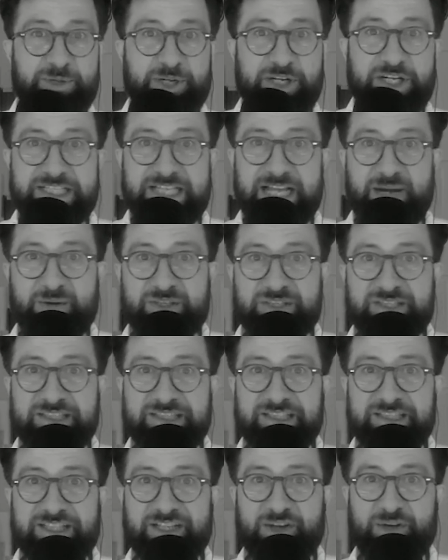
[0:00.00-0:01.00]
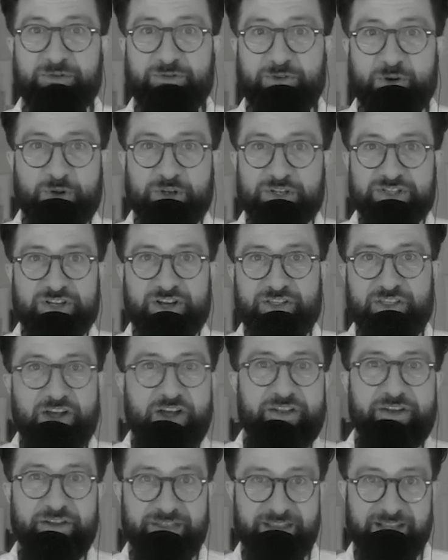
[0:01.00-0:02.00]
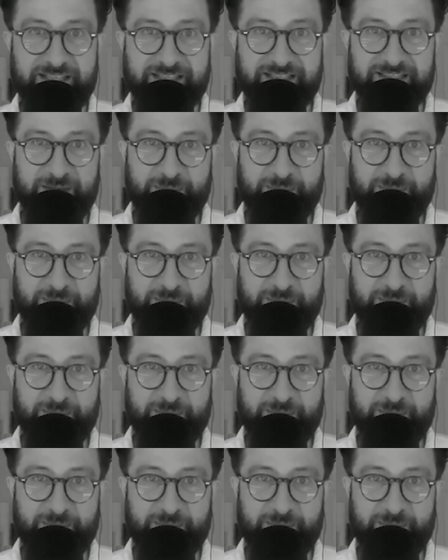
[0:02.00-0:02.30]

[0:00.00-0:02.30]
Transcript: because I was, focused on other things.